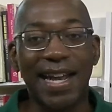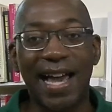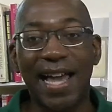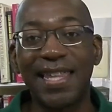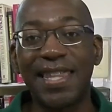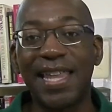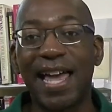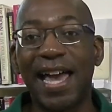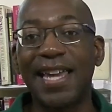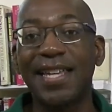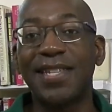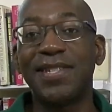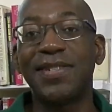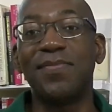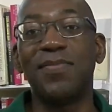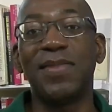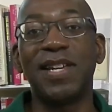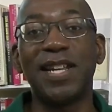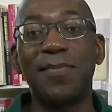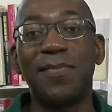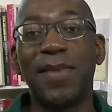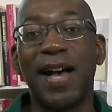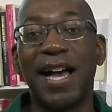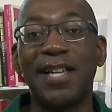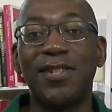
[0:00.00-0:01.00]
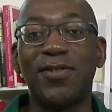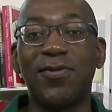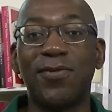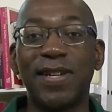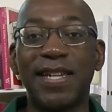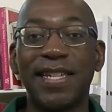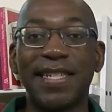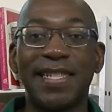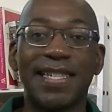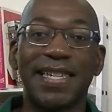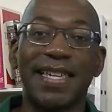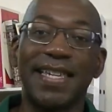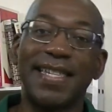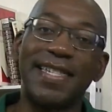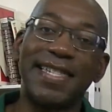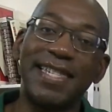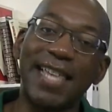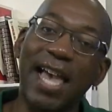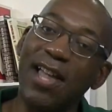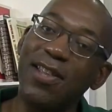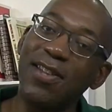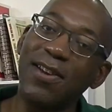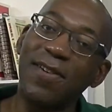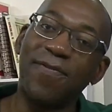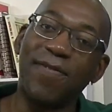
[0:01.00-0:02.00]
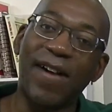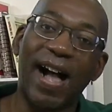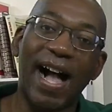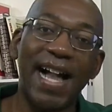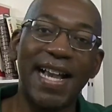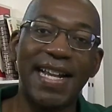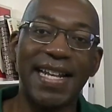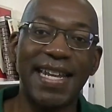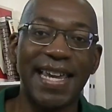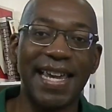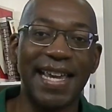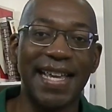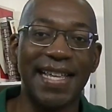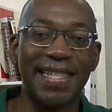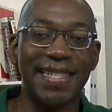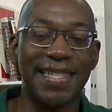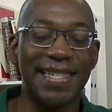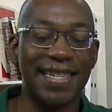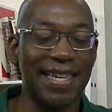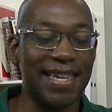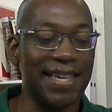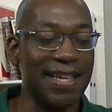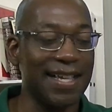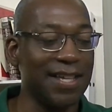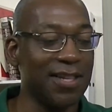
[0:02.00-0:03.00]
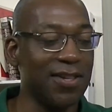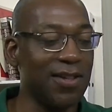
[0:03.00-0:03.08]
I like to minimize risk is seller financing.